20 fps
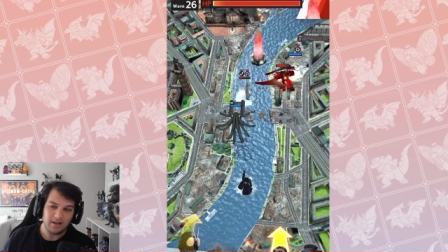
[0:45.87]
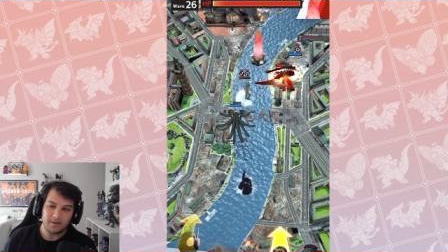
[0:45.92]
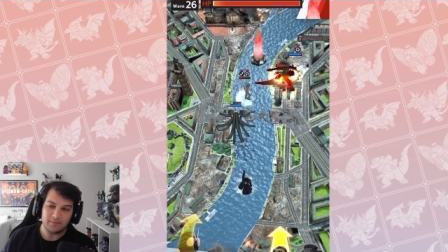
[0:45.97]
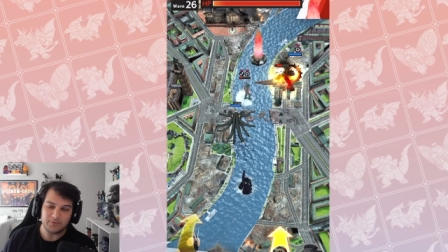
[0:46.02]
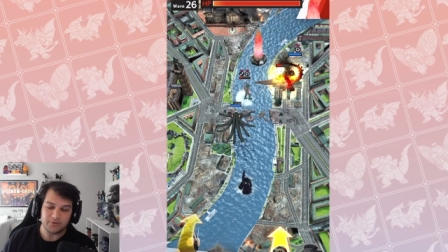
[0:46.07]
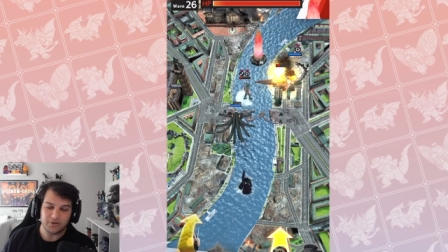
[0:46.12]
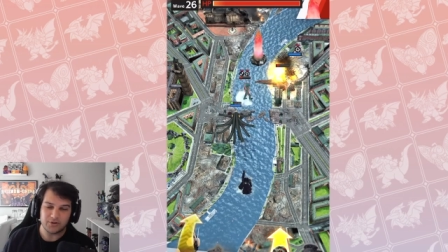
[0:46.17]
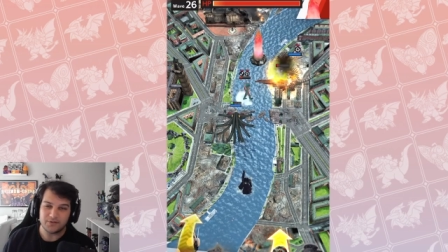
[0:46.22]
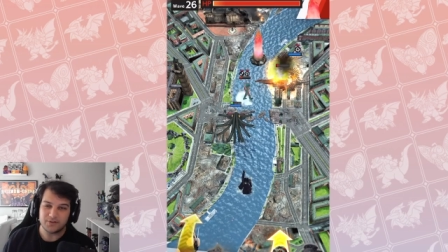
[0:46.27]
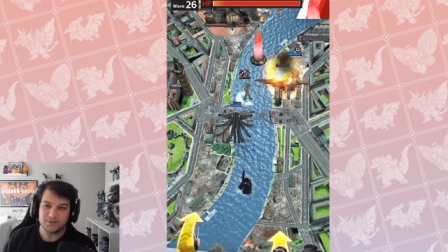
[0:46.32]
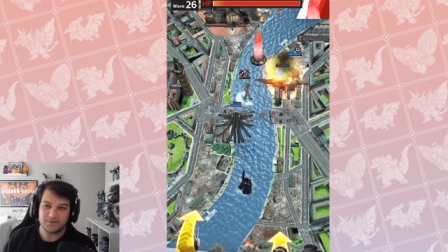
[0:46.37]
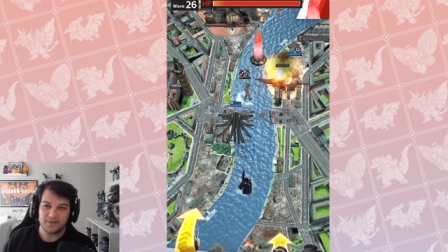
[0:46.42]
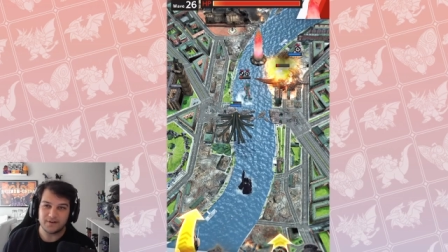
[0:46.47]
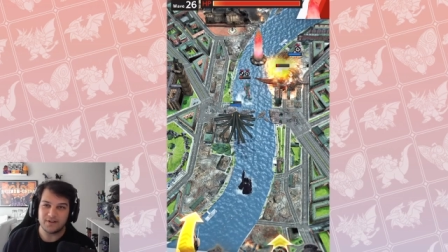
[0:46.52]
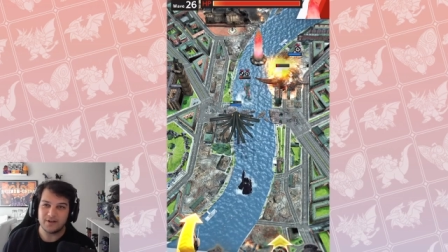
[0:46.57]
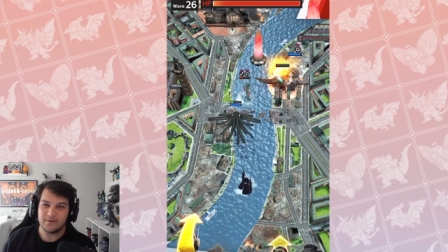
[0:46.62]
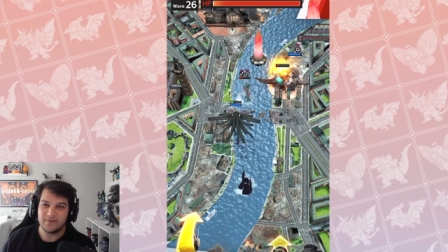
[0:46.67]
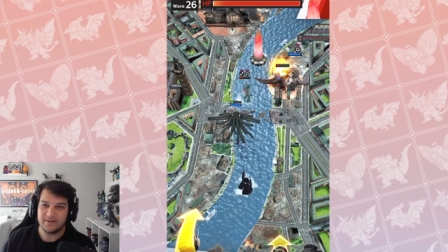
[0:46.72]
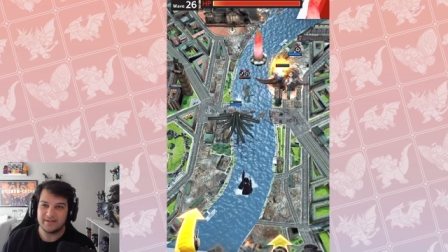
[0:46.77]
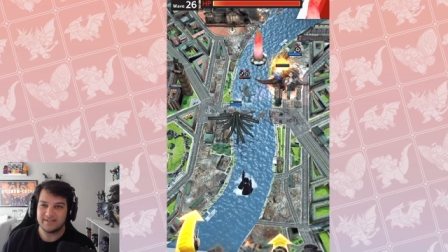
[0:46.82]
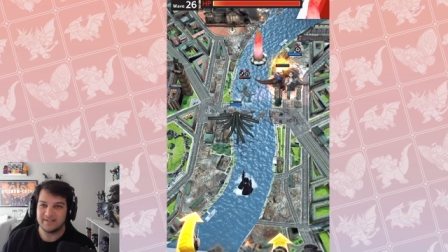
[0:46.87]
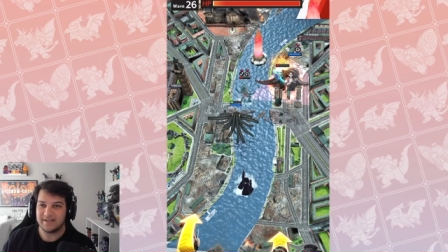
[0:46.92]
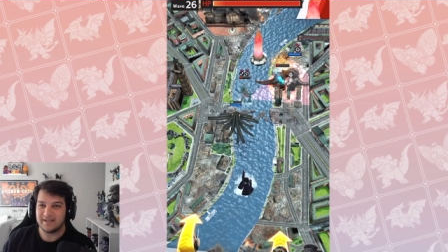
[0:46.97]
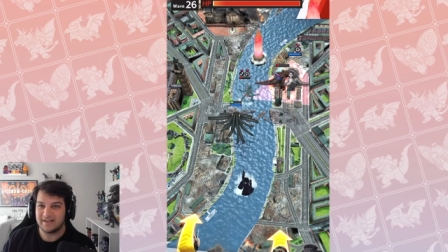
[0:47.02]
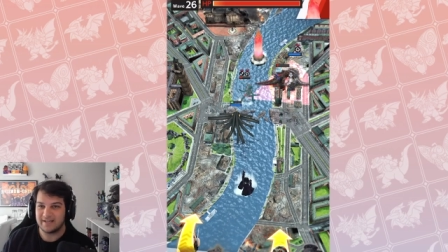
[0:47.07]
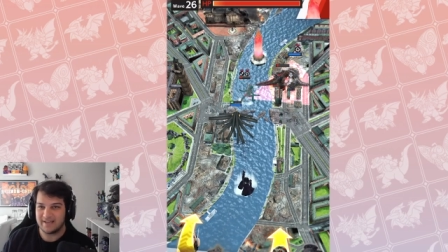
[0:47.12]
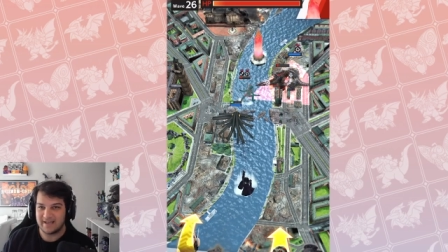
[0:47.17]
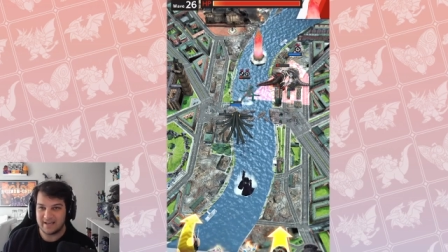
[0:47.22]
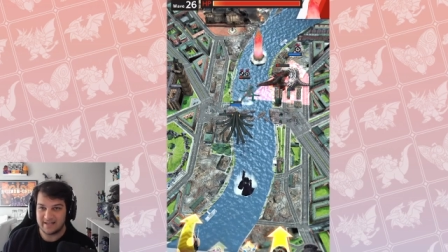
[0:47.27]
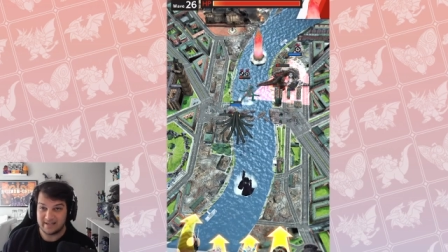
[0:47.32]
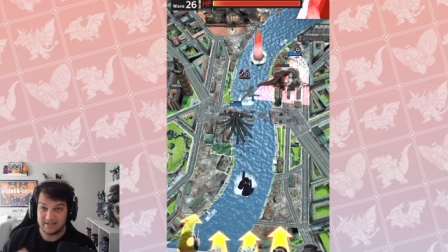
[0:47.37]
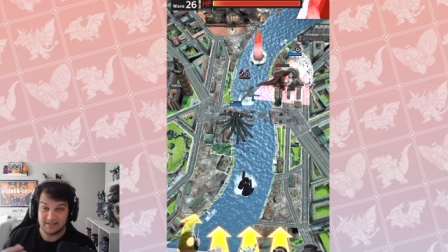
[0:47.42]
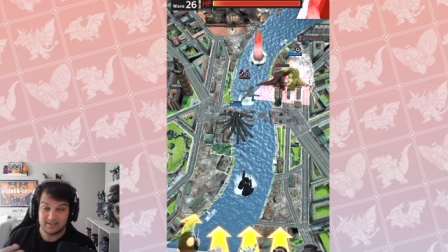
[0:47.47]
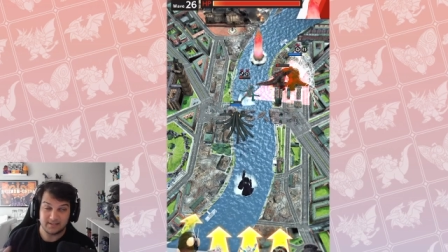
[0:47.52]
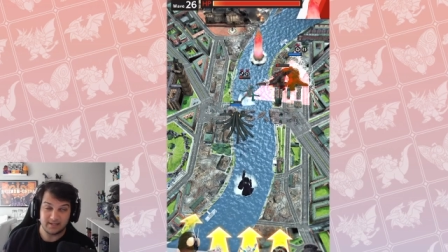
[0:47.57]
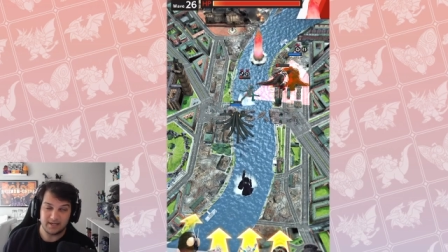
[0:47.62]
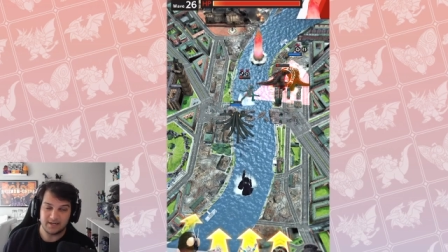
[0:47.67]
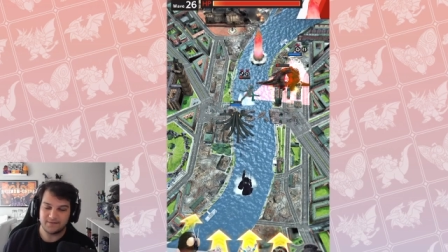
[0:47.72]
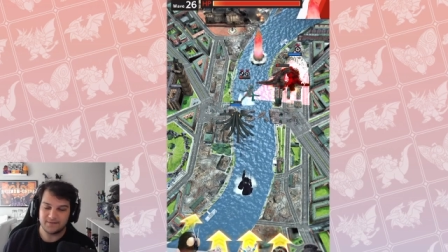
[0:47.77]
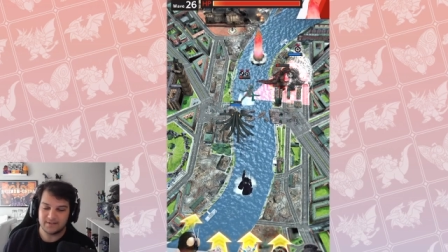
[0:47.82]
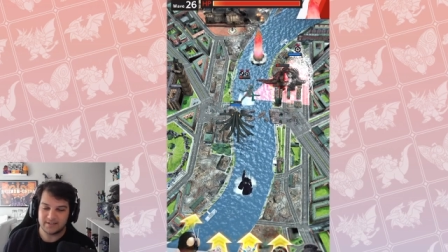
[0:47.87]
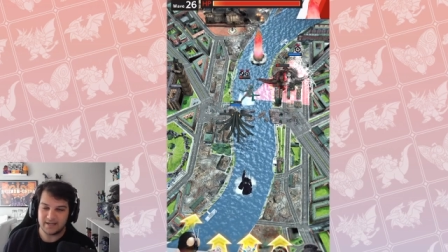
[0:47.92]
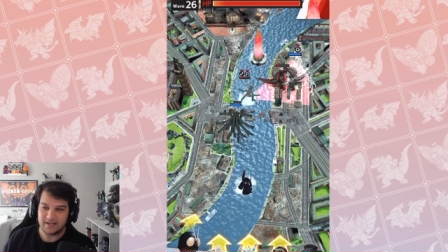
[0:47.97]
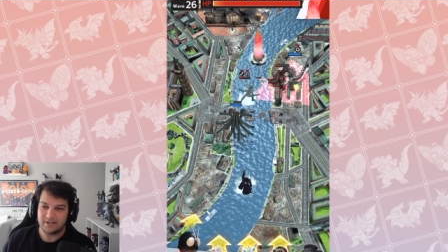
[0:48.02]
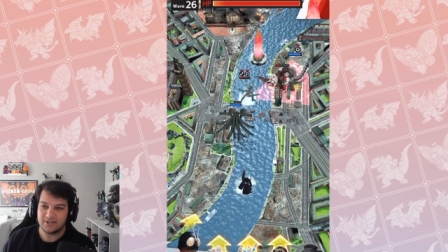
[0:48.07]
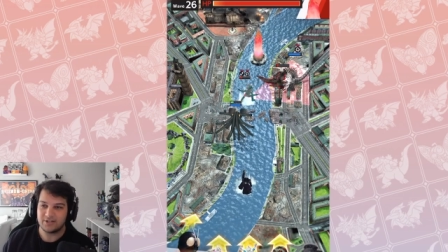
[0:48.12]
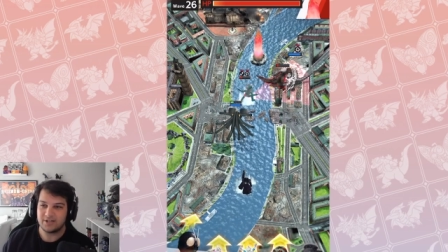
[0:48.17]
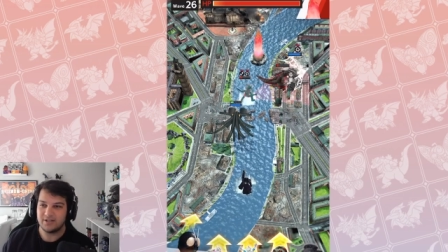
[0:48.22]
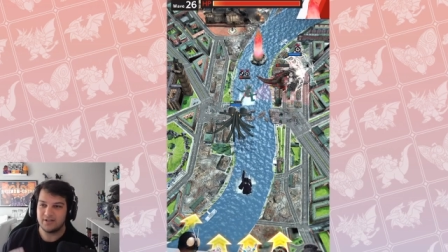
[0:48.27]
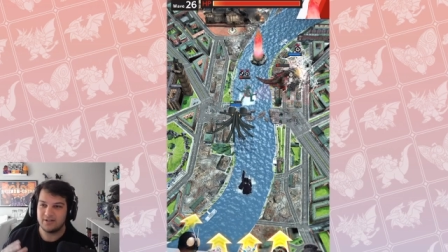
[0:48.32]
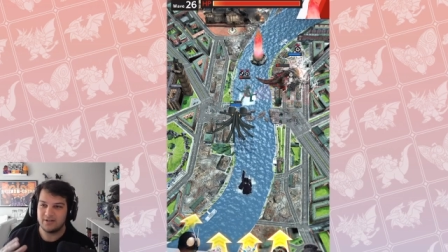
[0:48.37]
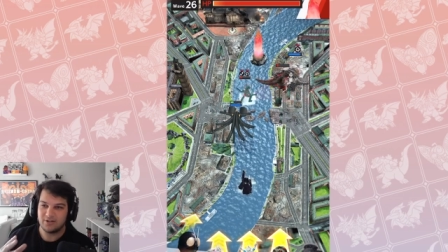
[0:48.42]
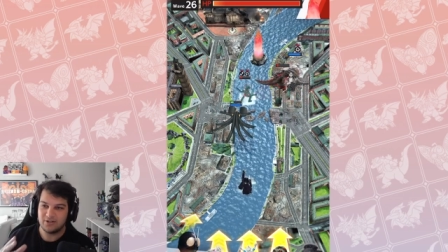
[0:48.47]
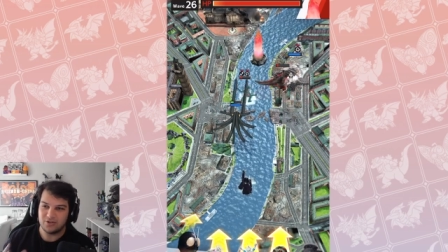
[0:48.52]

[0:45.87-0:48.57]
I'm sure this video isn't going to get a ton of attention.